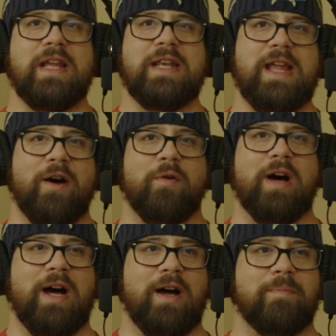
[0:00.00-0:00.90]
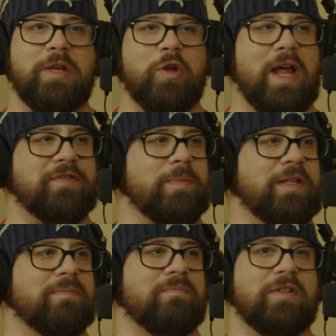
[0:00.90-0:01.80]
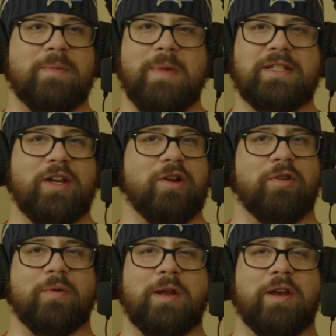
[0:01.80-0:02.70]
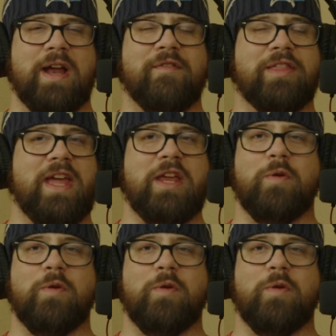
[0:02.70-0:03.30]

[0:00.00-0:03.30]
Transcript: Now, you can have some mechs that are a little good at everything.